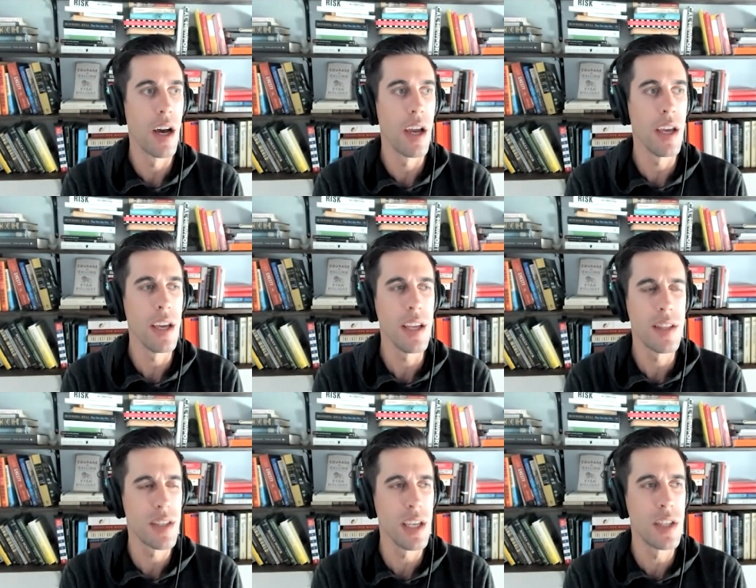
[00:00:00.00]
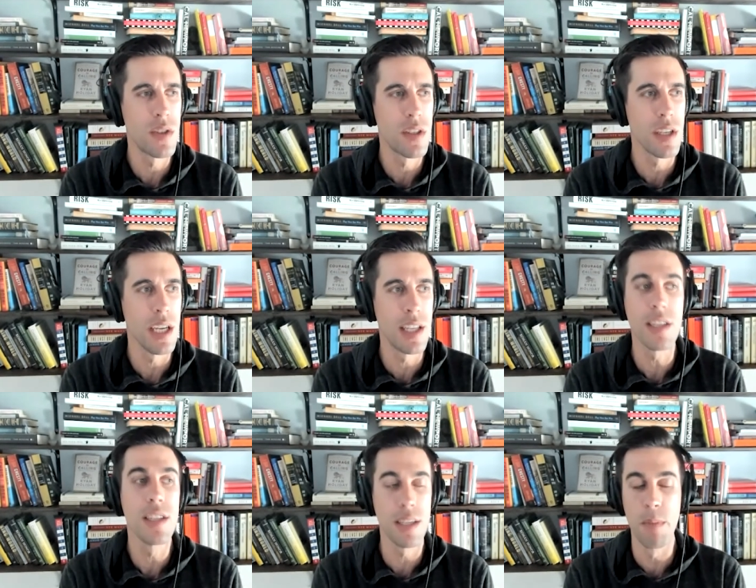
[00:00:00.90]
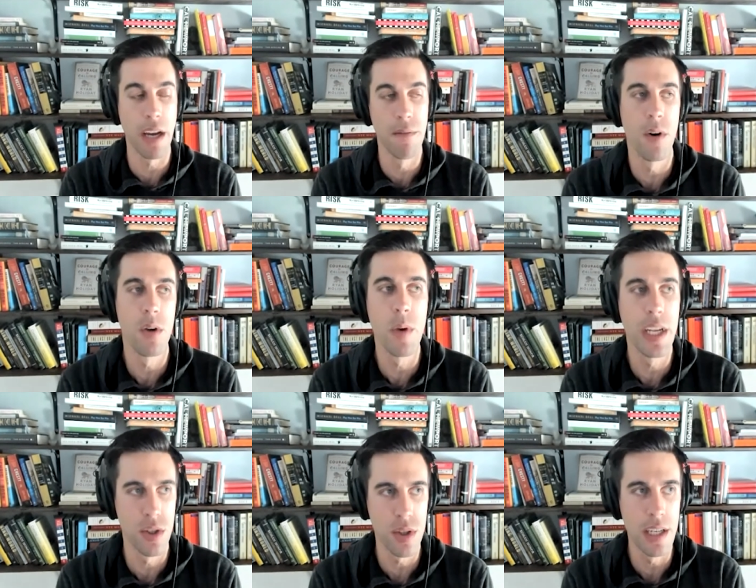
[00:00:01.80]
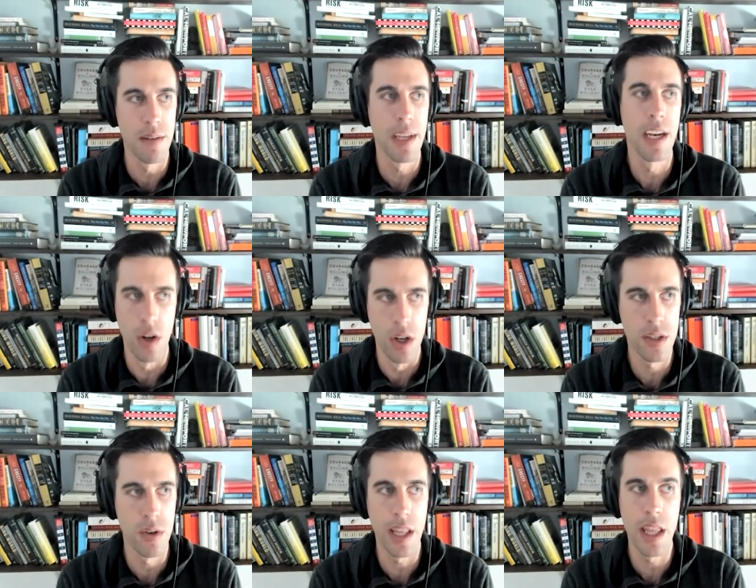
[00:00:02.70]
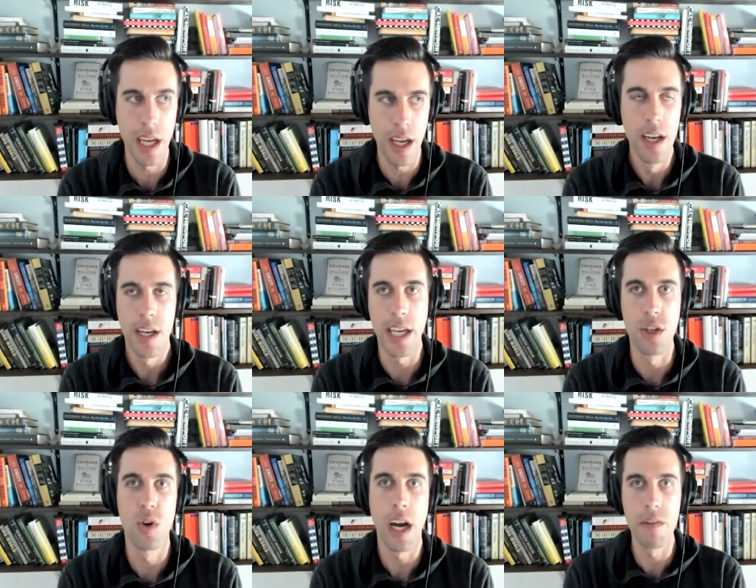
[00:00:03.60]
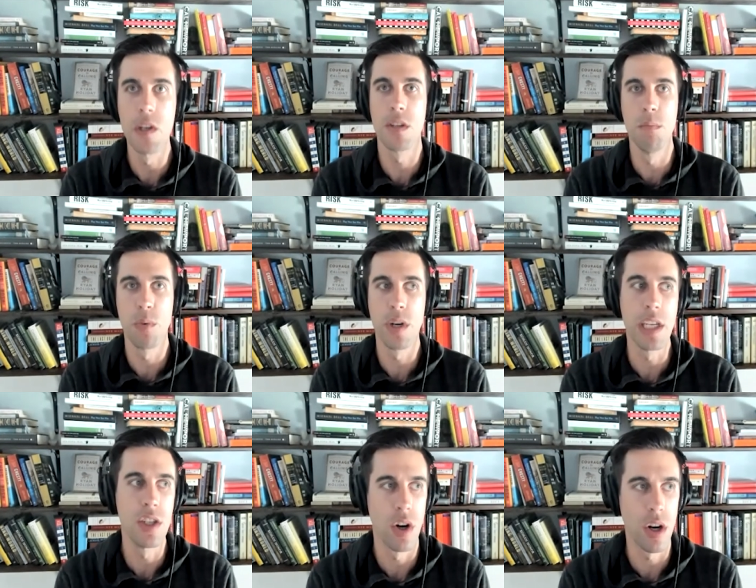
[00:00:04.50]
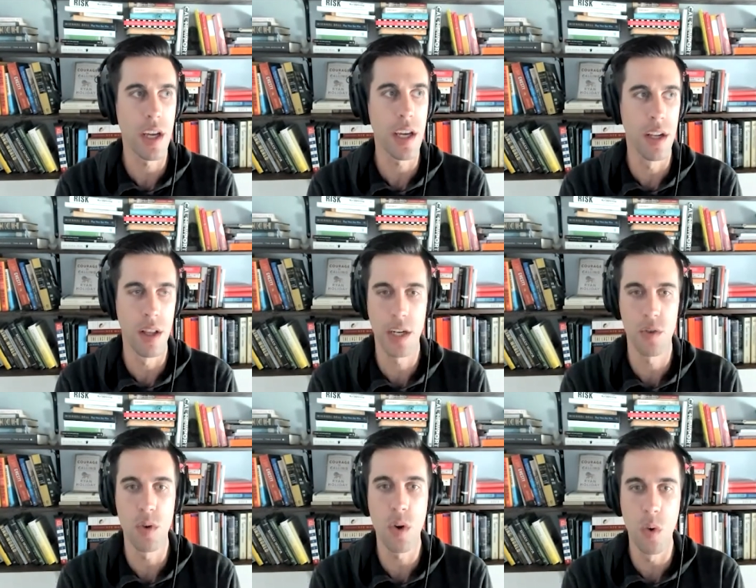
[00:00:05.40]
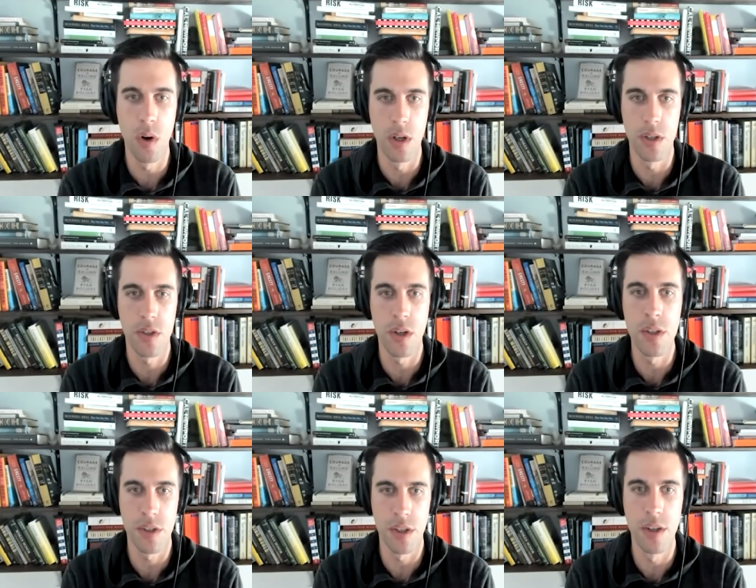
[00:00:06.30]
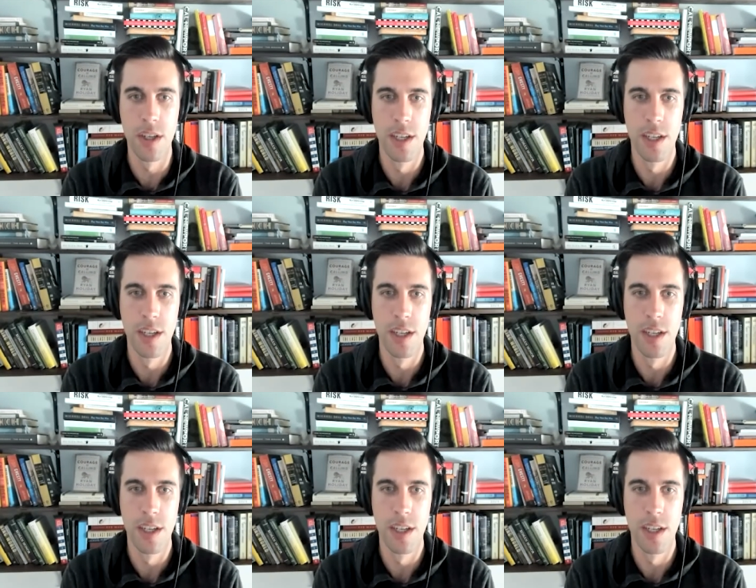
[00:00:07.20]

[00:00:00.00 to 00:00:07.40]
it's it's it doesn't seem like a fun way to live and it also i think can drive you to some pretty dark intellectual corners also